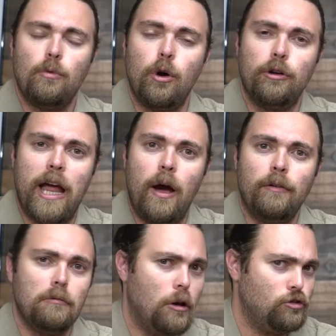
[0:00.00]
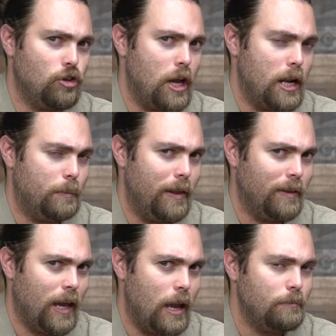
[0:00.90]
We'll go down, I'll show you how to play the
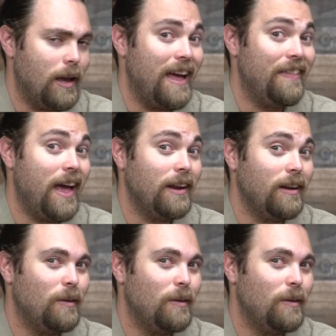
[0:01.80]
game, and then